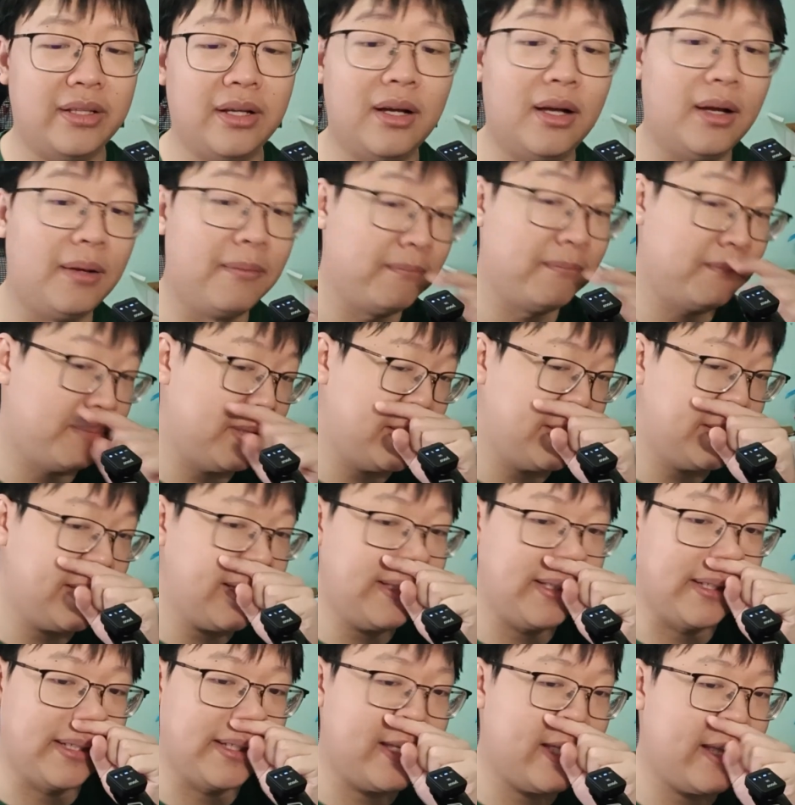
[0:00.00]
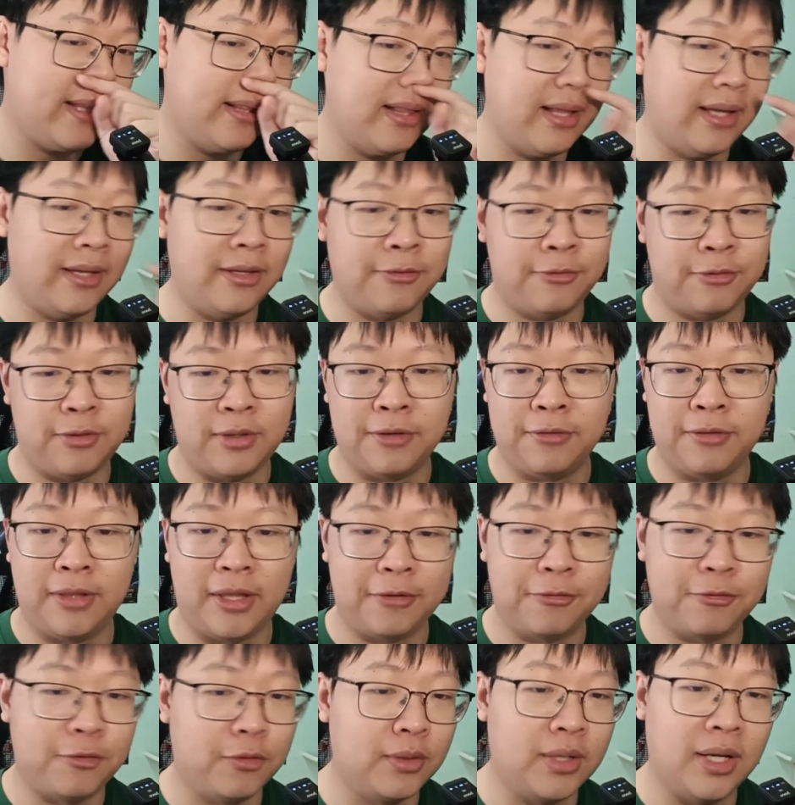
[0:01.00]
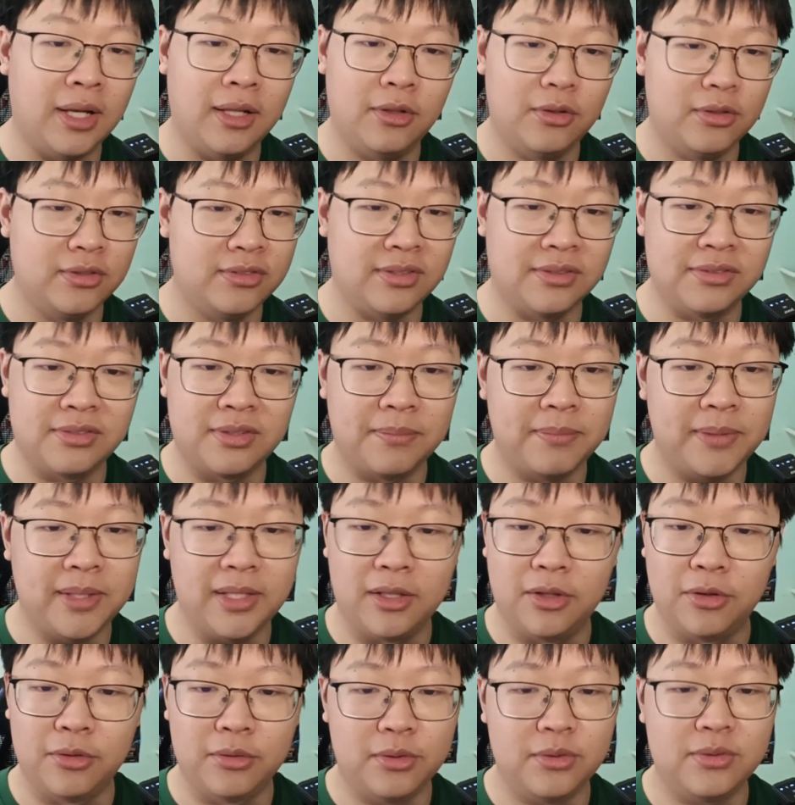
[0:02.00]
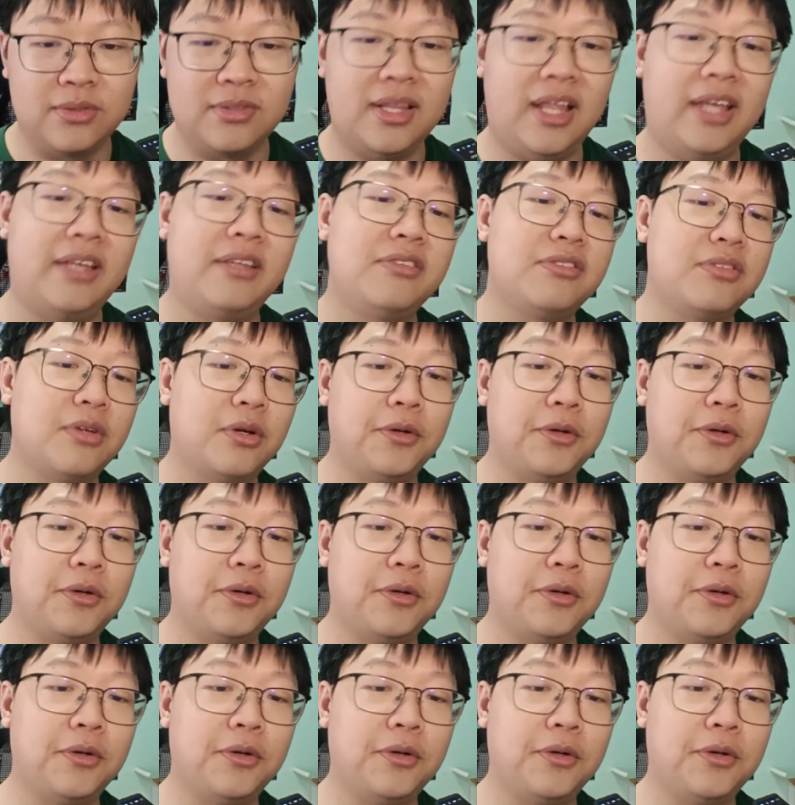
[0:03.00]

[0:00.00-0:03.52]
But then again, like if you have like 4 colors or something along those lines,